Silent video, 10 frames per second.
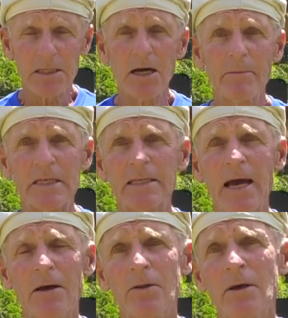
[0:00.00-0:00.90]
coming
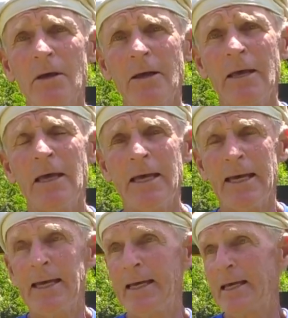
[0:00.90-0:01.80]
down.
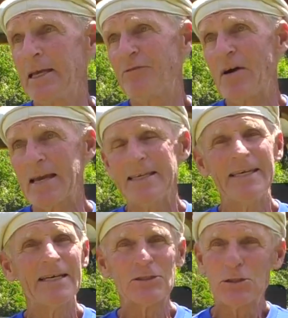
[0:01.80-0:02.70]
If I
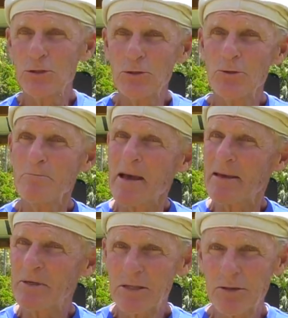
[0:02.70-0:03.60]
can get 2,
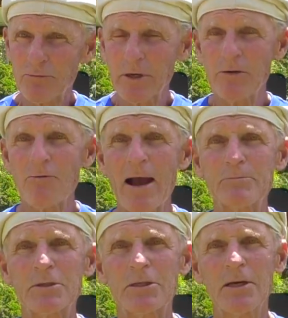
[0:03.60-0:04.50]
maybe 3
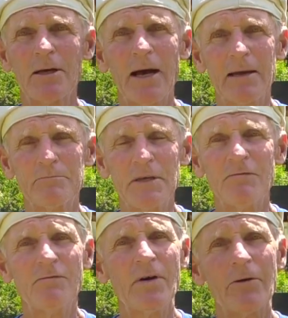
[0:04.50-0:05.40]
reps, I'd
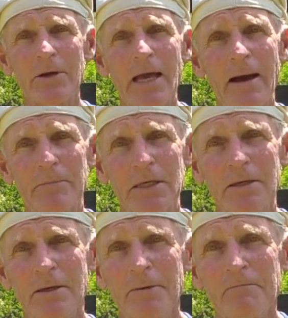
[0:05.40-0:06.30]
be very
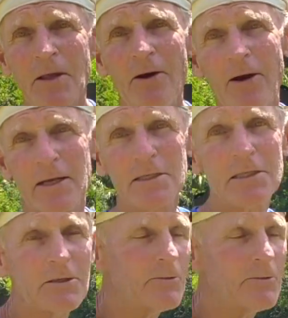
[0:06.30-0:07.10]
happy. All right, let's see